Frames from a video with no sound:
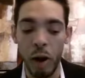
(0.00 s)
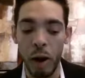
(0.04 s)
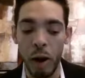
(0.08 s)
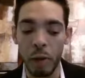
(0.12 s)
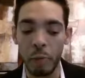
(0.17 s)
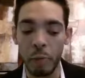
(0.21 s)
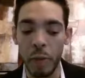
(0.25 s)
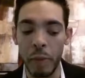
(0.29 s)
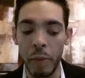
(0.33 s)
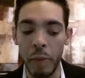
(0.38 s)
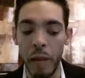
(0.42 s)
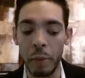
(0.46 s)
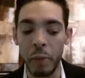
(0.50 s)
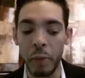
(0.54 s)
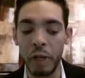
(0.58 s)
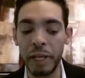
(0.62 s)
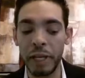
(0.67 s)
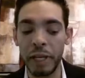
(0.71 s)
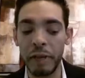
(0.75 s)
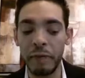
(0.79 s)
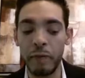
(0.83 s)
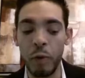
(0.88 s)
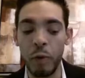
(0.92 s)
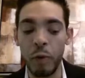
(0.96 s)
I'm
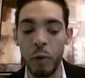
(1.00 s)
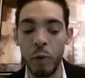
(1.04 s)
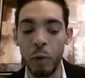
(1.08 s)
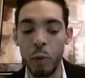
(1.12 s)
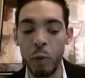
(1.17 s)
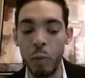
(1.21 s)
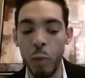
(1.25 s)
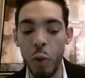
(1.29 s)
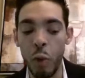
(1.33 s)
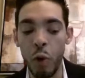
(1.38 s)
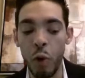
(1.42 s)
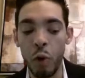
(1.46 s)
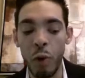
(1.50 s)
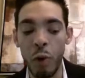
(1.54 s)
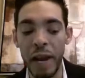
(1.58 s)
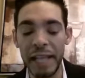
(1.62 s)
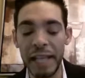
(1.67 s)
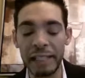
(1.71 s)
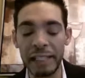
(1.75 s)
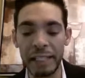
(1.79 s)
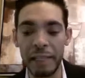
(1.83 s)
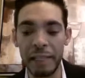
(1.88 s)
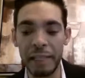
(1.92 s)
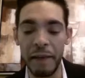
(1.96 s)
looking for more
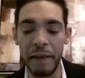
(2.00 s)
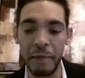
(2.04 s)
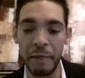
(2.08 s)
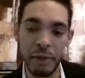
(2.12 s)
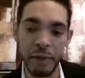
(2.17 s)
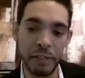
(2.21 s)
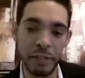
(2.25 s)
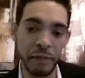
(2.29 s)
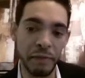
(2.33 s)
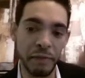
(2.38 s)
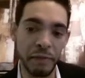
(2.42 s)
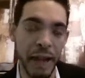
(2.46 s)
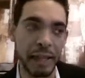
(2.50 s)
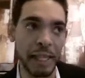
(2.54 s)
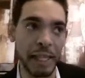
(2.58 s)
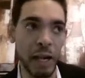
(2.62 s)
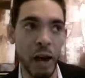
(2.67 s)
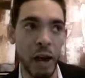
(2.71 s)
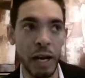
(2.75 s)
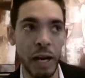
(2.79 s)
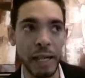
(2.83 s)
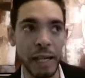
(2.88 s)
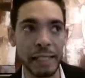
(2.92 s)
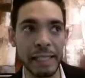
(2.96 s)
ways to diversify
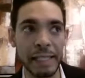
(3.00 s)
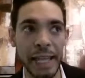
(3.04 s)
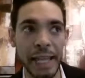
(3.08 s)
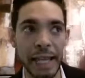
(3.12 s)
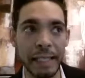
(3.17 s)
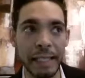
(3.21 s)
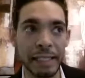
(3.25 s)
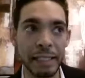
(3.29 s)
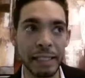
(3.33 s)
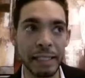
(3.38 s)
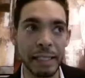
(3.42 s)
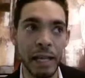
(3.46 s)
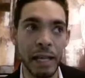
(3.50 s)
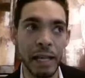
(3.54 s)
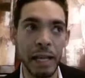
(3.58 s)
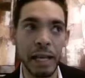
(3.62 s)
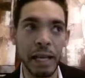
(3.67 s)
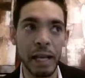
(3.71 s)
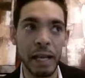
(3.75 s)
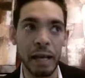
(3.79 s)
the architect's